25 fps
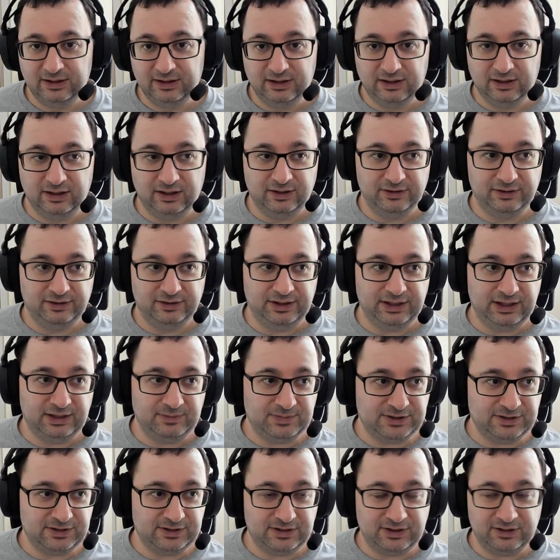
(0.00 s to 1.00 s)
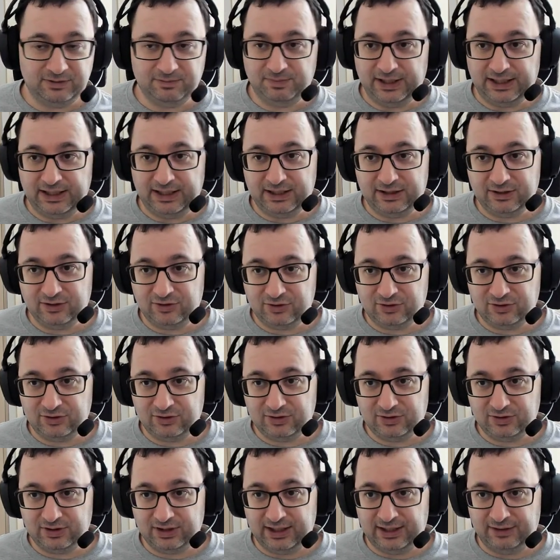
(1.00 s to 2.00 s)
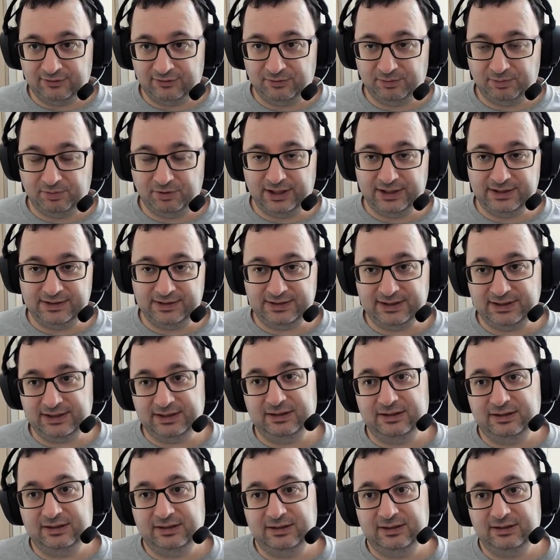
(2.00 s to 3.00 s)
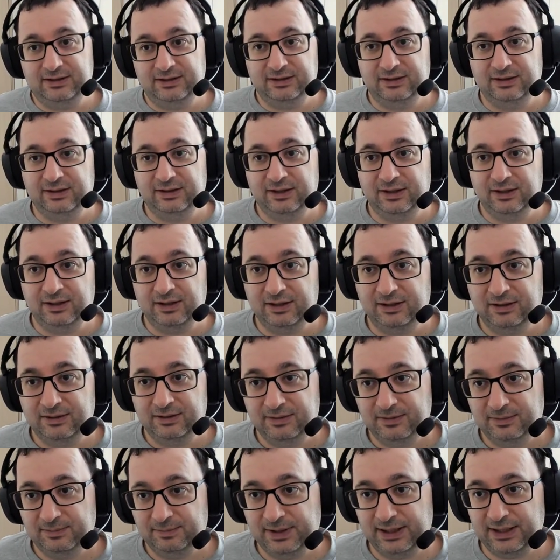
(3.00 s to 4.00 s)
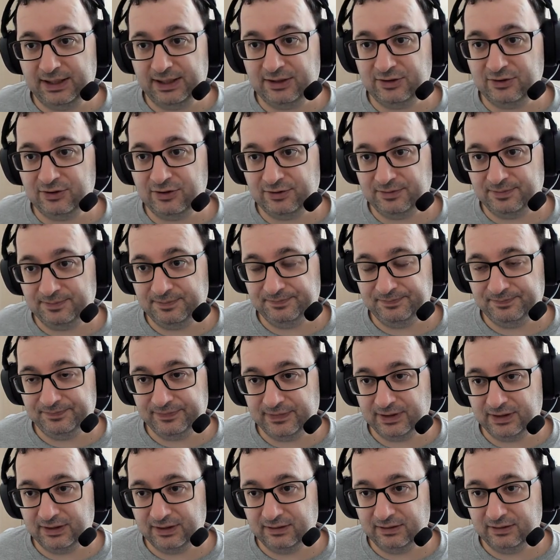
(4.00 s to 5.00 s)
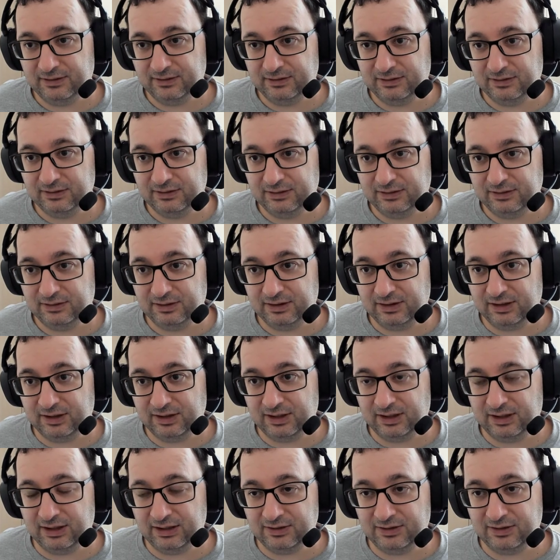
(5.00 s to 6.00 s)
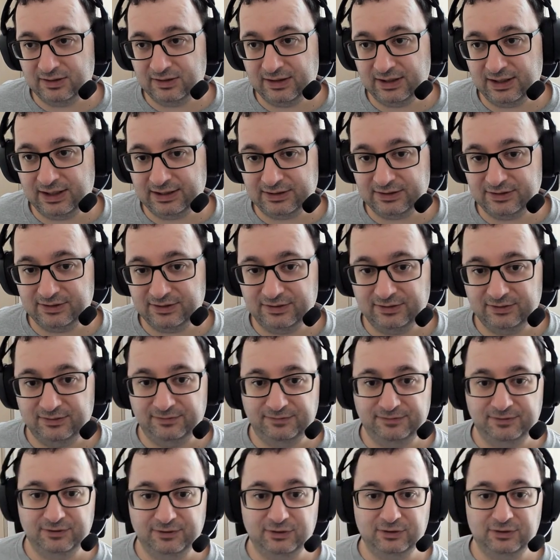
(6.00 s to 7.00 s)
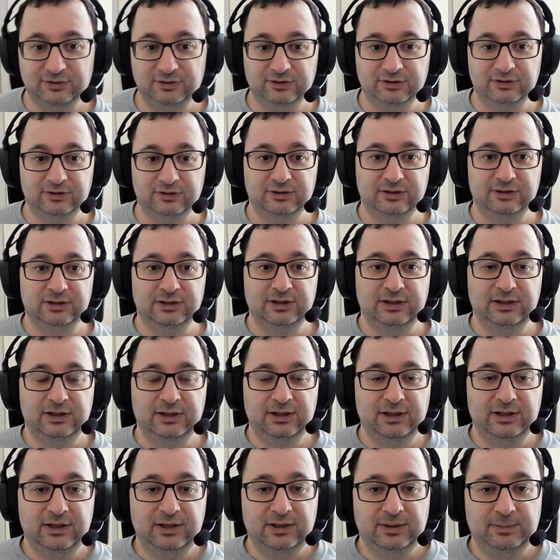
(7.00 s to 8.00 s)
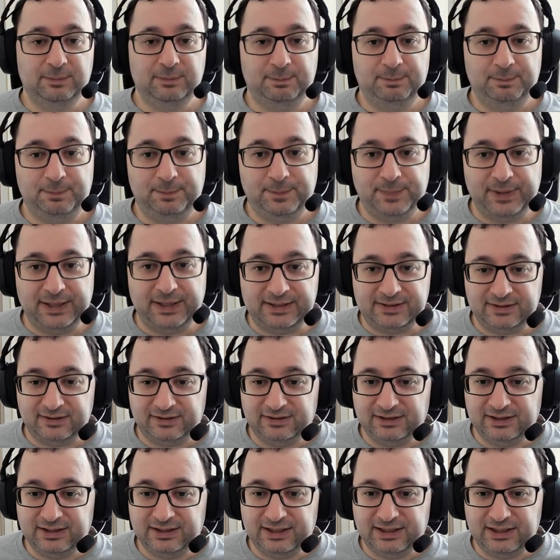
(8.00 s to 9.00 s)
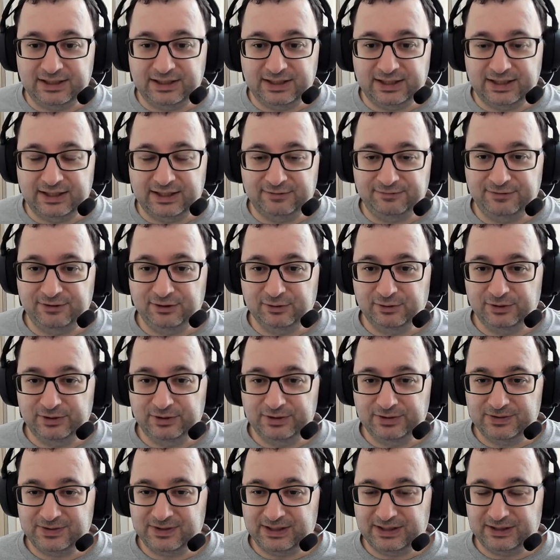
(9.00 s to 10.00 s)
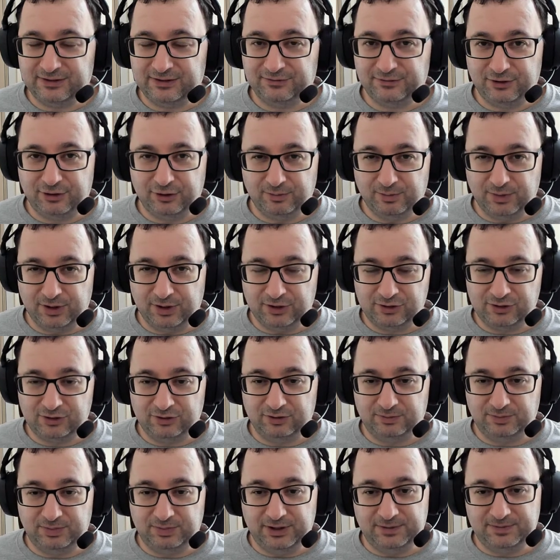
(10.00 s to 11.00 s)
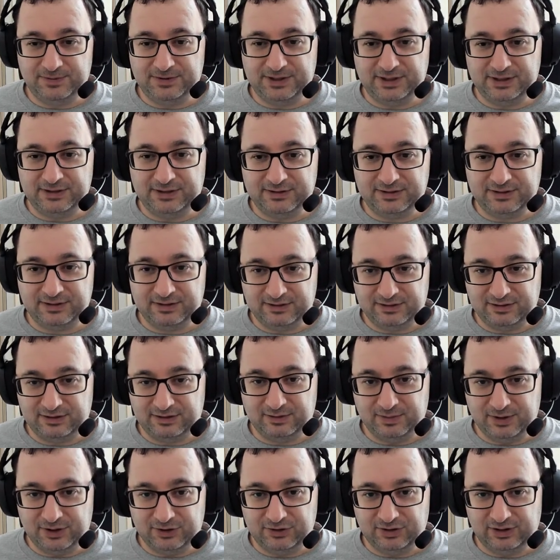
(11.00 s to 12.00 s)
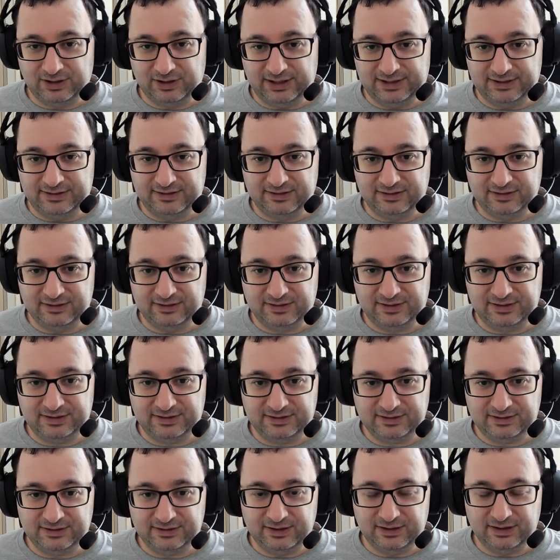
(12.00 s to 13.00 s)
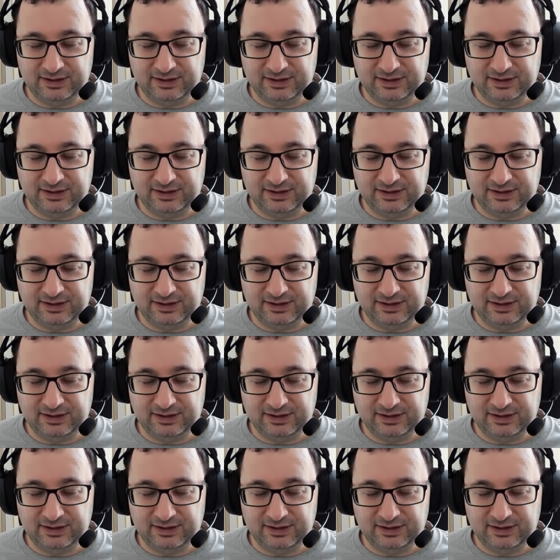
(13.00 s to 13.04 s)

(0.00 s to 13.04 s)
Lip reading: on the Obsidian page, they have a pricing page, and that's for basically if you're using it for commercial purposes, there's a commercial license.